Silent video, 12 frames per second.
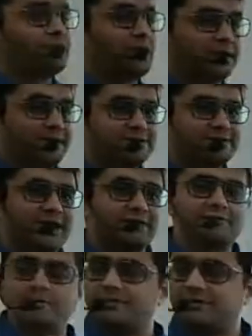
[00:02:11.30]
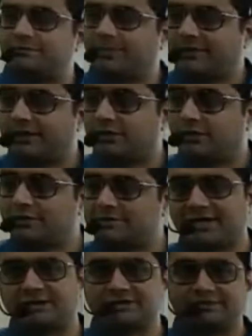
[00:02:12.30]
understand from this particular
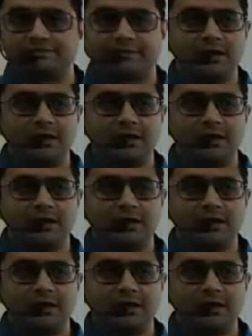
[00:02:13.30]
section.